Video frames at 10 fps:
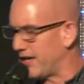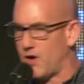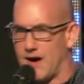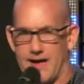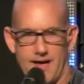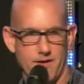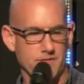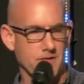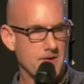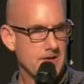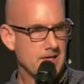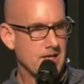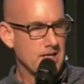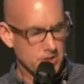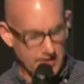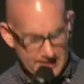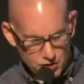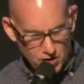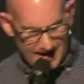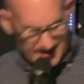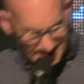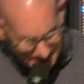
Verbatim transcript: I know I have. So he's trying